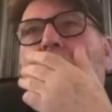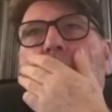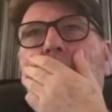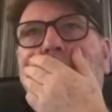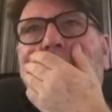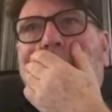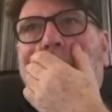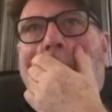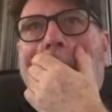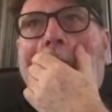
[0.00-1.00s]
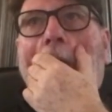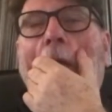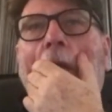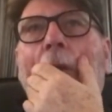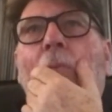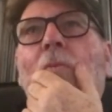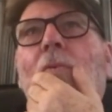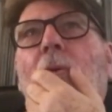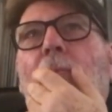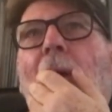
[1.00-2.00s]
like, but
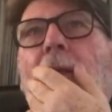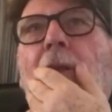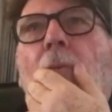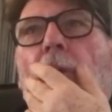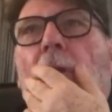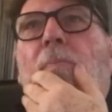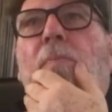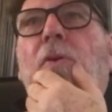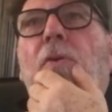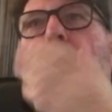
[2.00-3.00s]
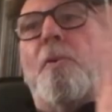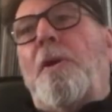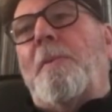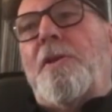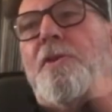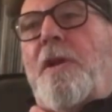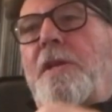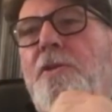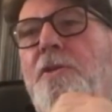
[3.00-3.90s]
Mac didn't want to do the Bunnymen straight